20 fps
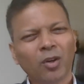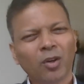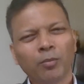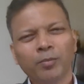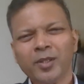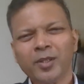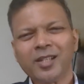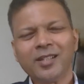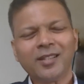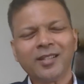
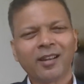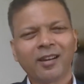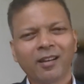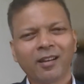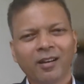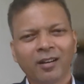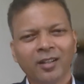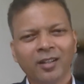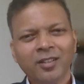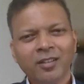obviously there
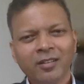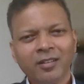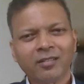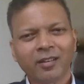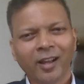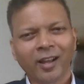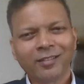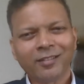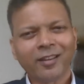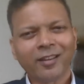are other
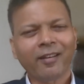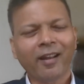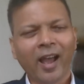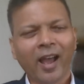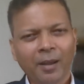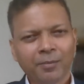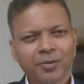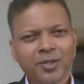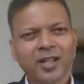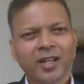healthcare
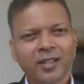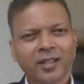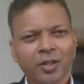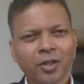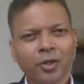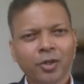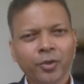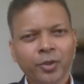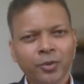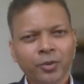apps that they
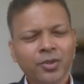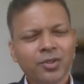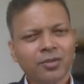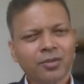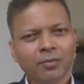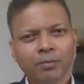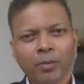could use,